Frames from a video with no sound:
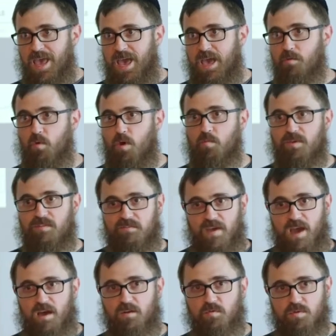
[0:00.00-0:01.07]
And what we
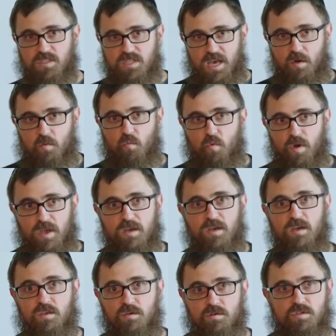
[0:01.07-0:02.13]
found was that when
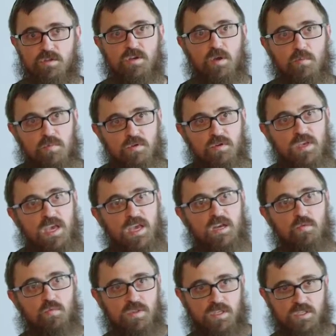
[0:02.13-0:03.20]
a user
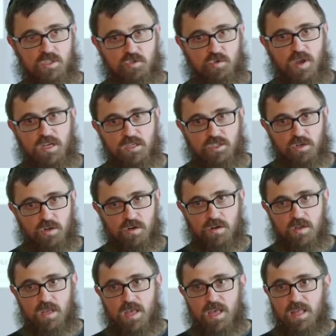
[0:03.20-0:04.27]
communicated with a
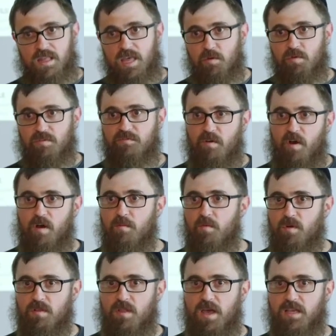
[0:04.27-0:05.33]
stranger, they were far
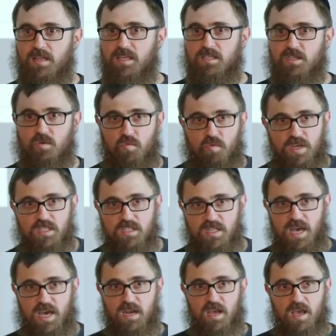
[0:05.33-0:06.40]
more likely to reach
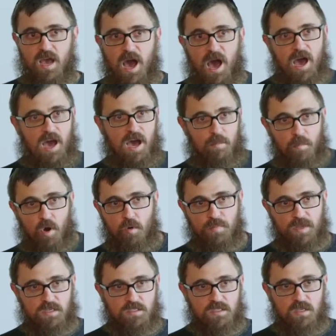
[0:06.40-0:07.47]
that aha
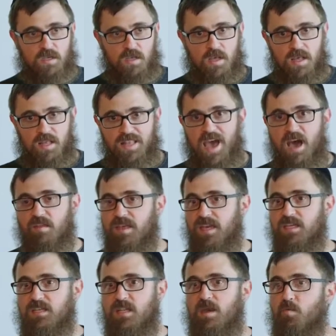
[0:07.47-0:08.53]
moment. Now
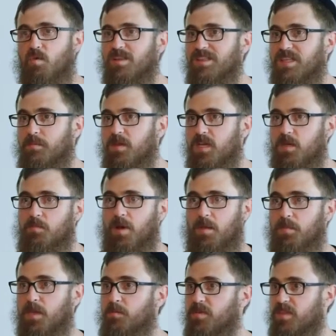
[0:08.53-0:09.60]
they weren't limited by
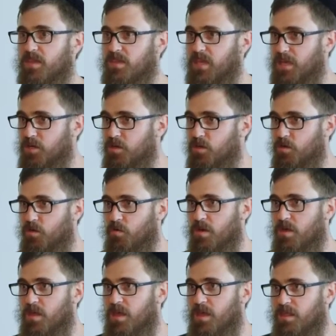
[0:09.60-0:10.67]
people that they knew.
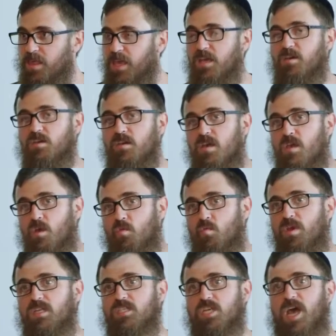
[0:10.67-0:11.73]
They could
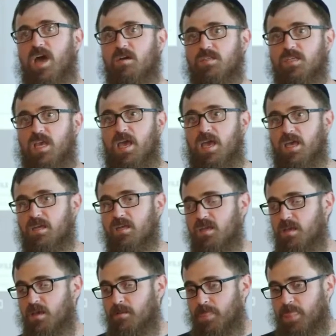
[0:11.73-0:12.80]
reach out and
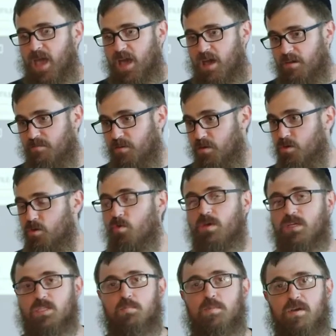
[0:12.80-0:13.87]
have new
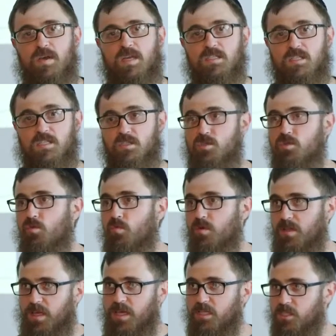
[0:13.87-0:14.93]
experiences, new
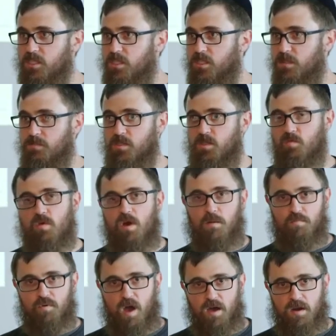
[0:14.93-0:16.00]
relationships through our
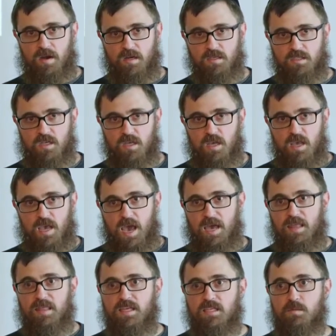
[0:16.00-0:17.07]
product.
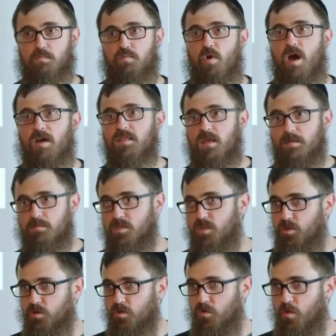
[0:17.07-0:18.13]
And this brought them
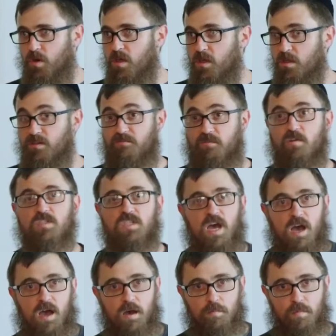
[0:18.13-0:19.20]
to the first
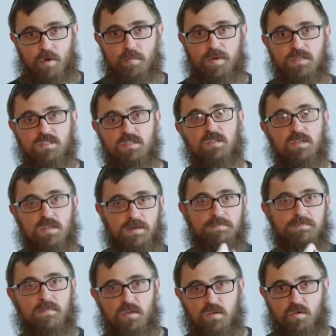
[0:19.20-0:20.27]
aha moment.
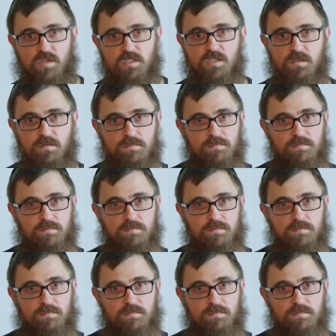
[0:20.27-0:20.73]
Yep, question?